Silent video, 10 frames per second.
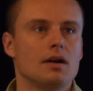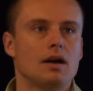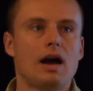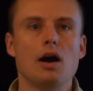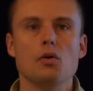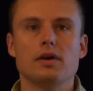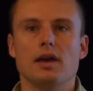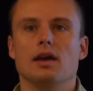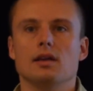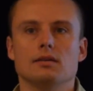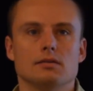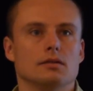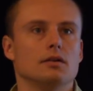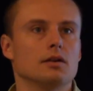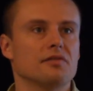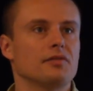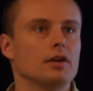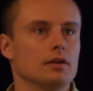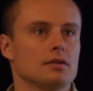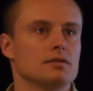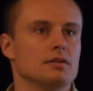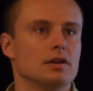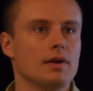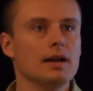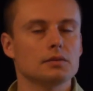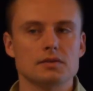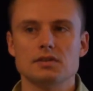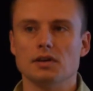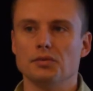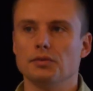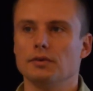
how can our fingers interact with stuff.